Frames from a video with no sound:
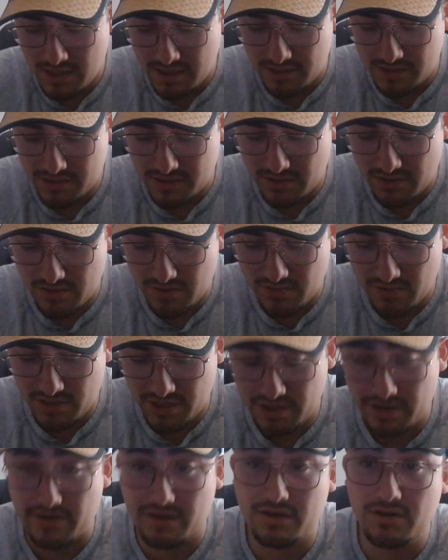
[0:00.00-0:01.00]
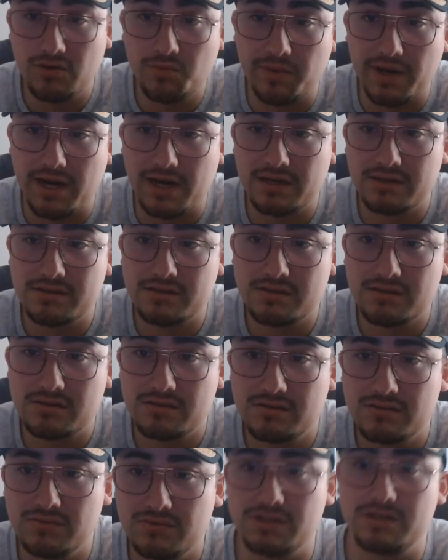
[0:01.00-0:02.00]
So your heel box,
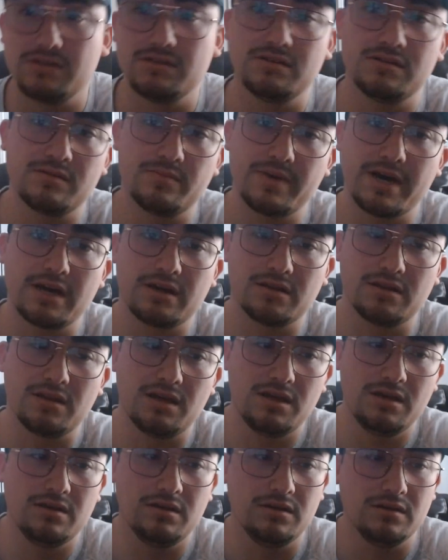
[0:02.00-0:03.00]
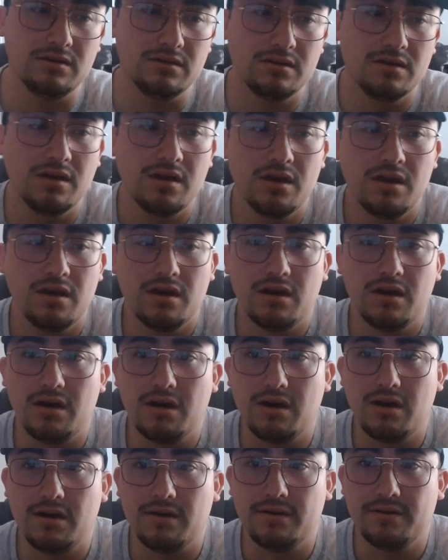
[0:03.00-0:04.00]
which is the back of the heel,
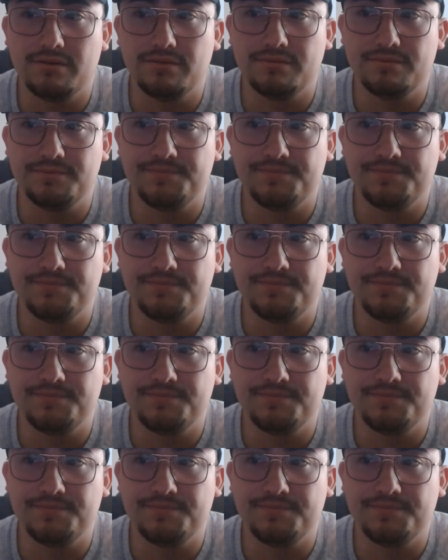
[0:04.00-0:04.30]
um,